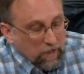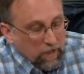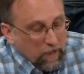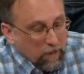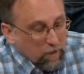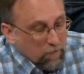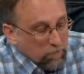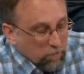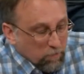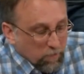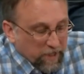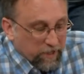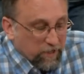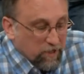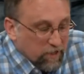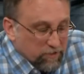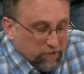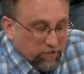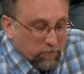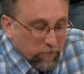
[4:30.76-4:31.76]
My
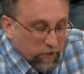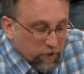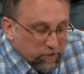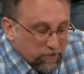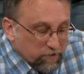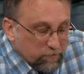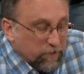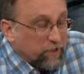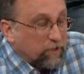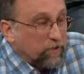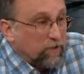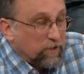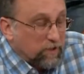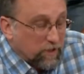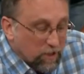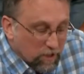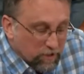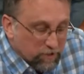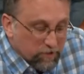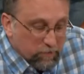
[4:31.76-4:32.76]
current
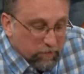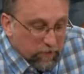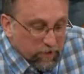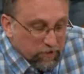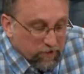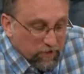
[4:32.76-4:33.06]
customers